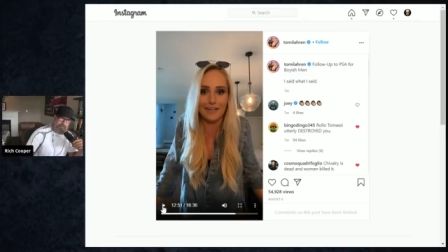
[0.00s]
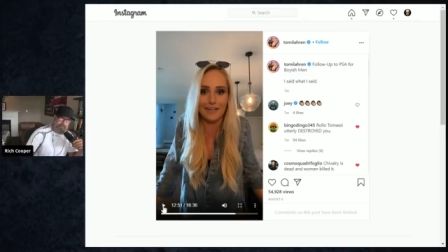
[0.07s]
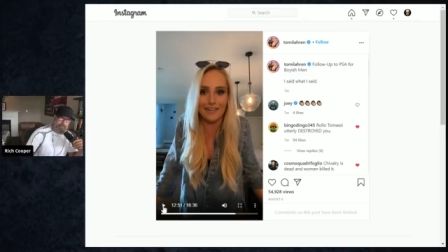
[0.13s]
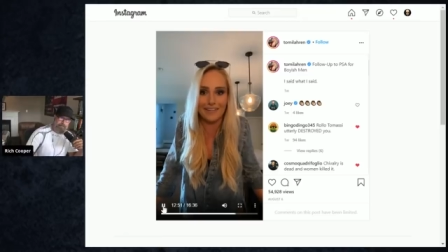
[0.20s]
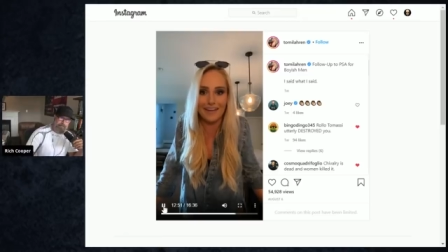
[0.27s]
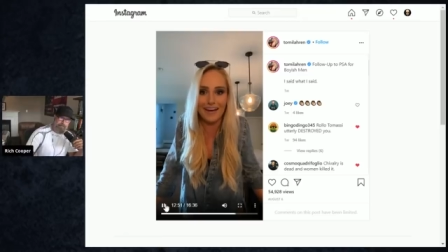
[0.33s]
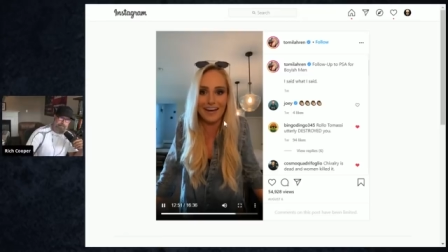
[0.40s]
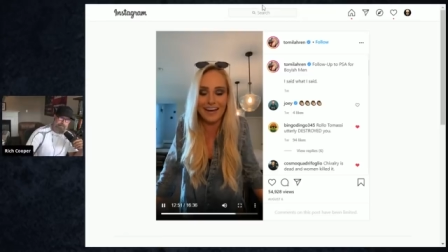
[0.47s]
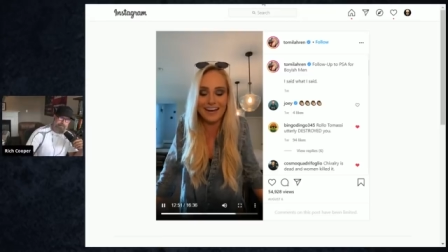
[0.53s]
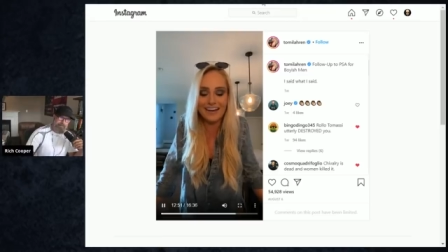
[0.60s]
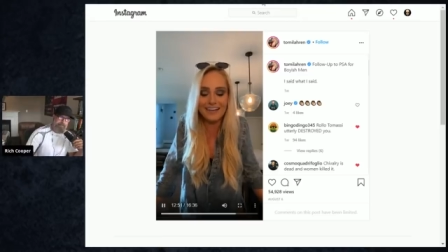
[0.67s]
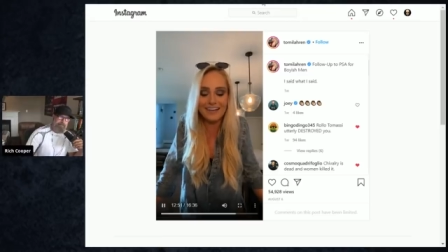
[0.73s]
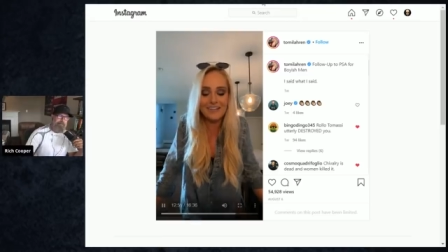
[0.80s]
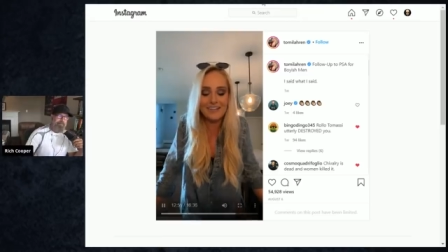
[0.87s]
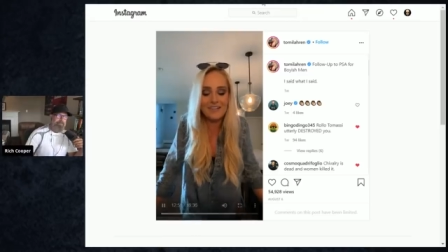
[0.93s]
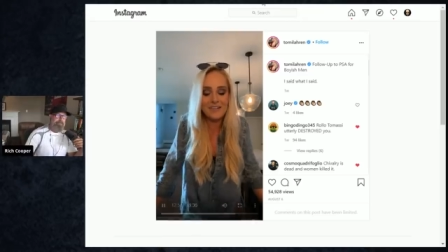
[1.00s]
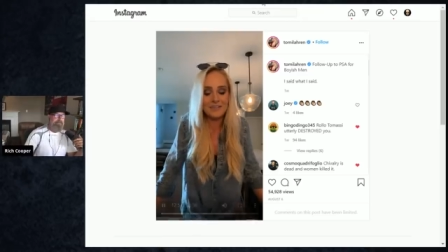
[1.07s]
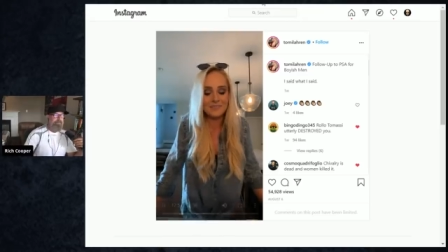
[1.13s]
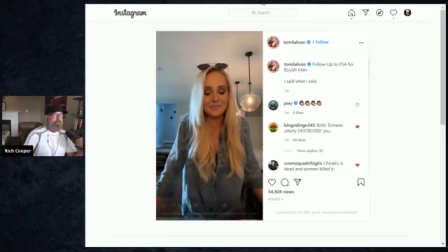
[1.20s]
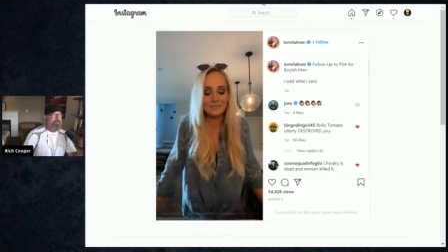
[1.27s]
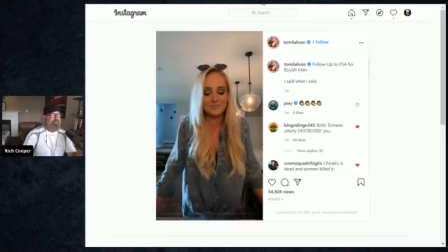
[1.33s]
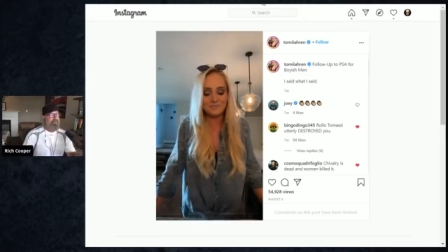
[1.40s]
All right.
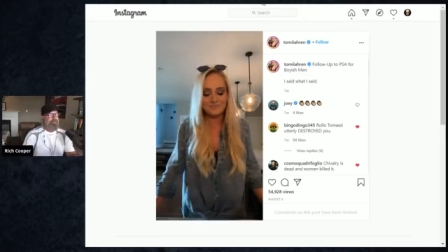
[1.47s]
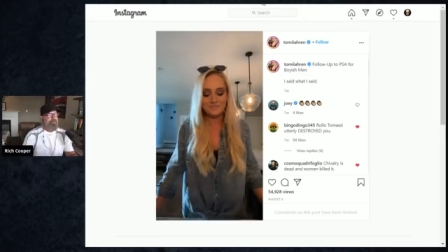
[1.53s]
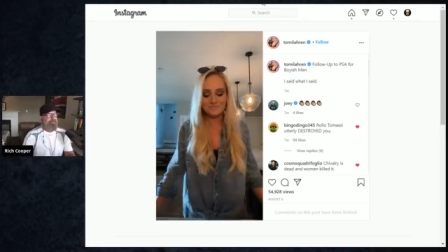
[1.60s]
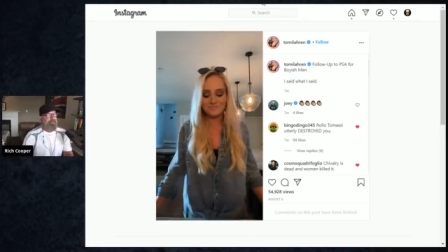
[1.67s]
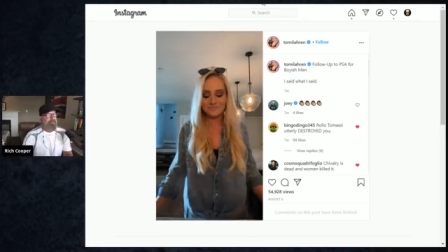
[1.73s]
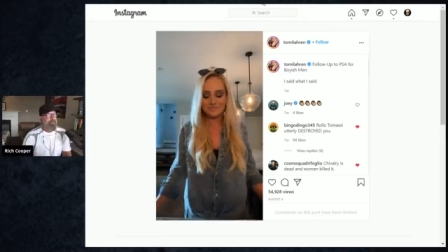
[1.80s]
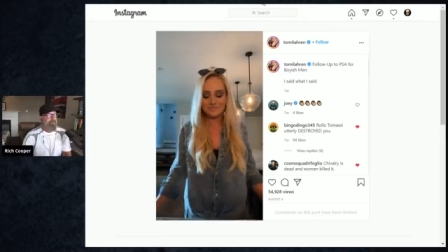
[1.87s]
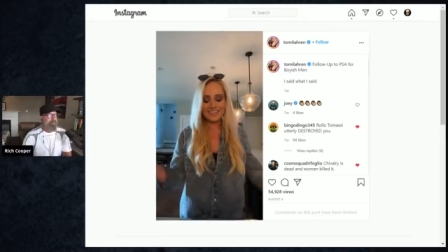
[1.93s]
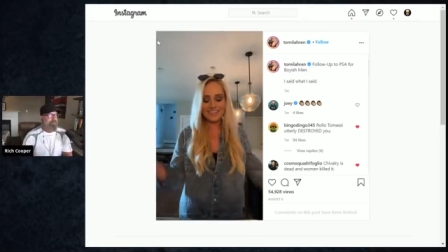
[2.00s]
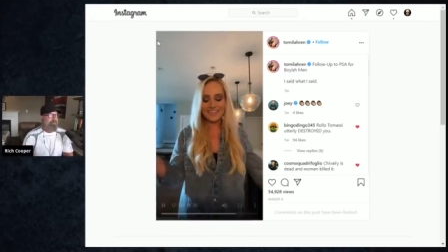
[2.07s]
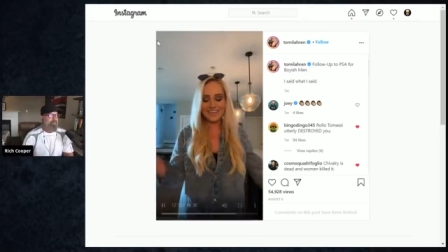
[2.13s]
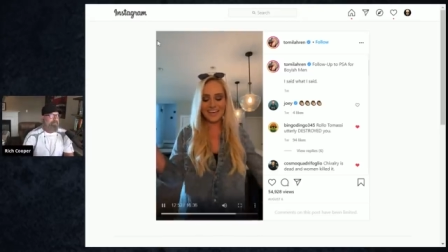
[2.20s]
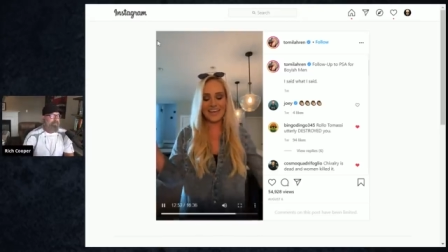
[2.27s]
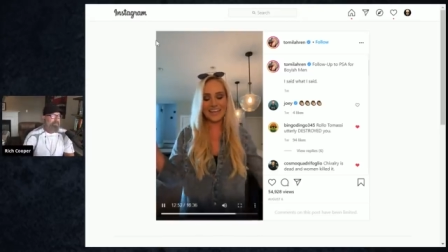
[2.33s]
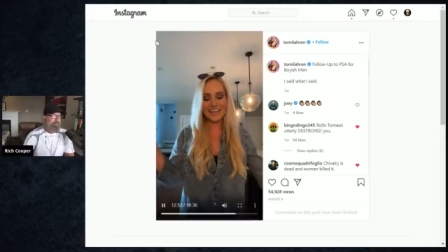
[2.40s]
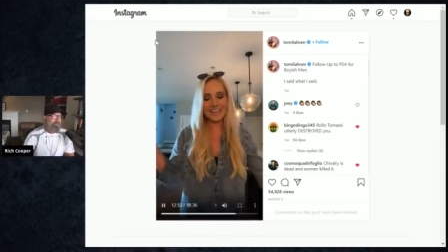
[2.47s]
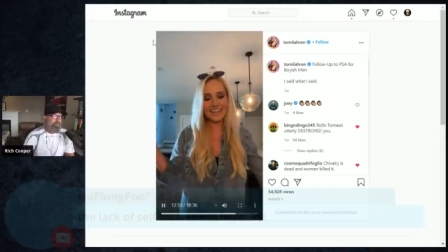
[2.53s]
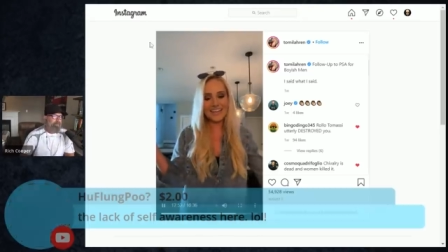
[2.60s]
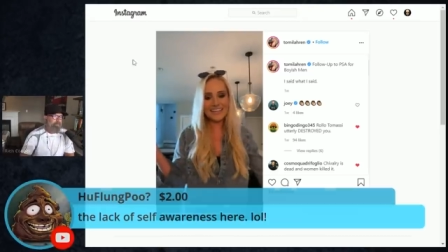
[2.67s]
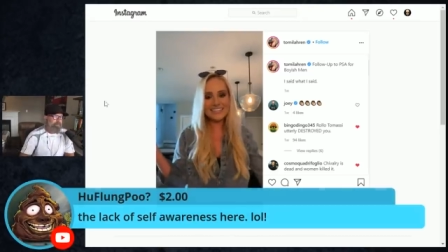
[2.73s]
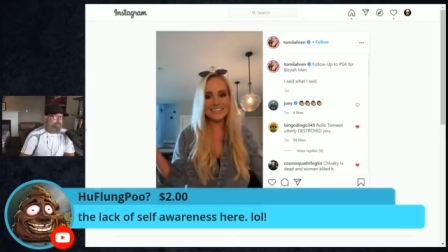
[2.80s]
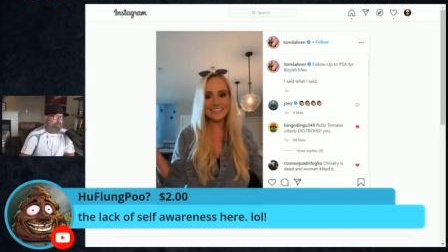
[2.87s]
And that's another
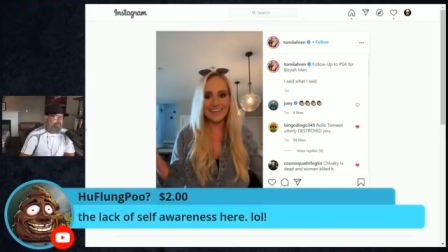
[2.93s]
thing.